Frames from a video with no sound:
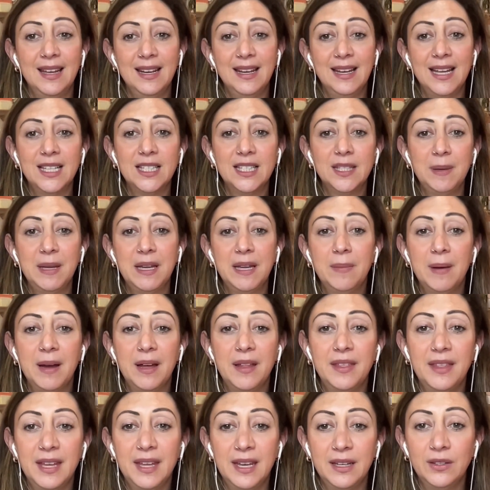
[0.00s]
let's speak
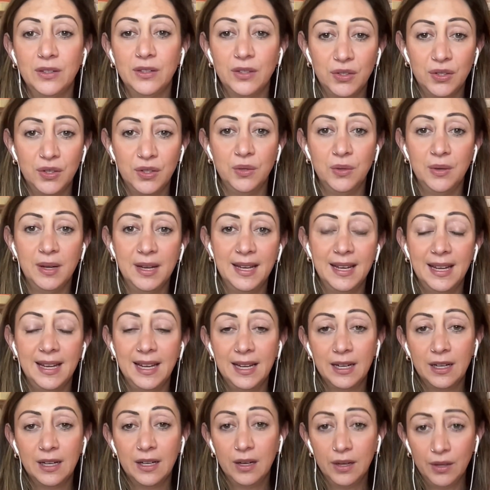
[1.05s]
about things to
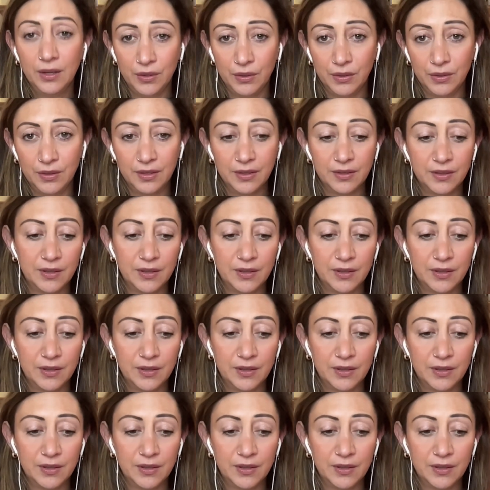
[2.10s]
include.